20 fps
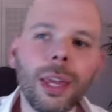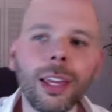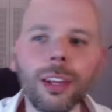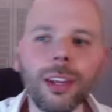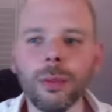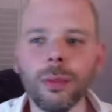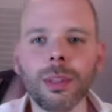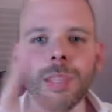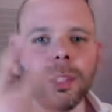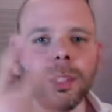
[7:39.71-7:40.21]

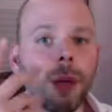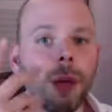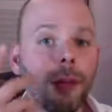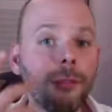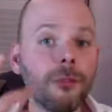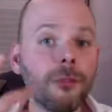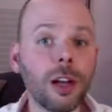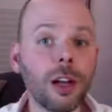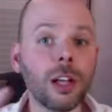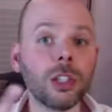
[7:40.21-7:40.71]
This is
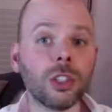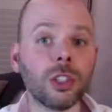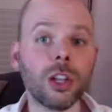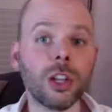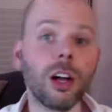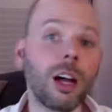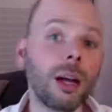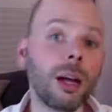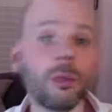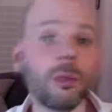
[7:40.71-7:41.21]
my
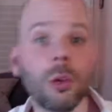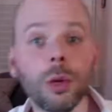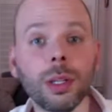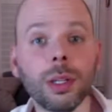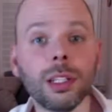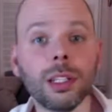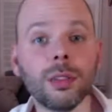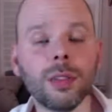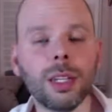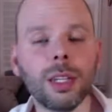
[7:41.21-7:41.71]
first time
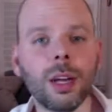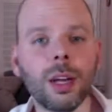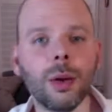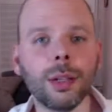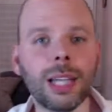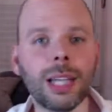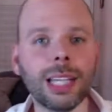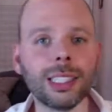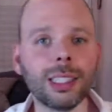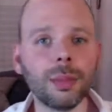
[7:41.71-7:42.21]
doing this video,
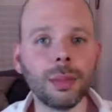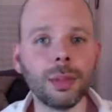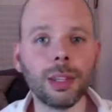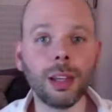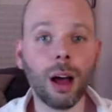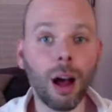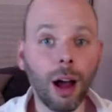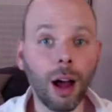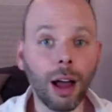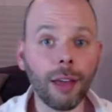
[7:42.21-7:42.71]
and that's something
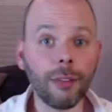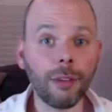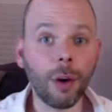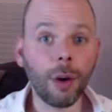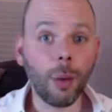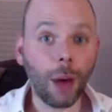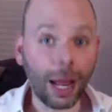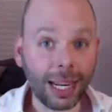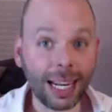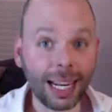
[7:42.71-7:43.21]
that I
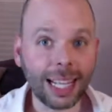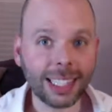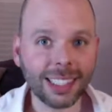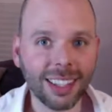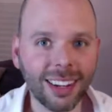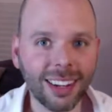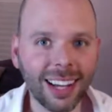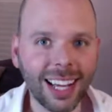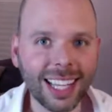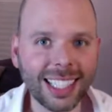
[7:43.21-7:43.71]
felt an
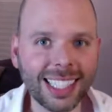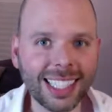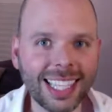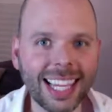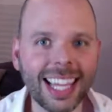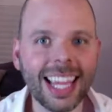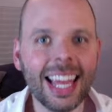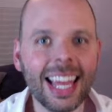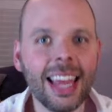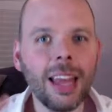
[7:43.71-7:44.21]

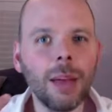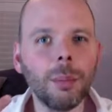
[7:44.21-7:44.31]
anxiety,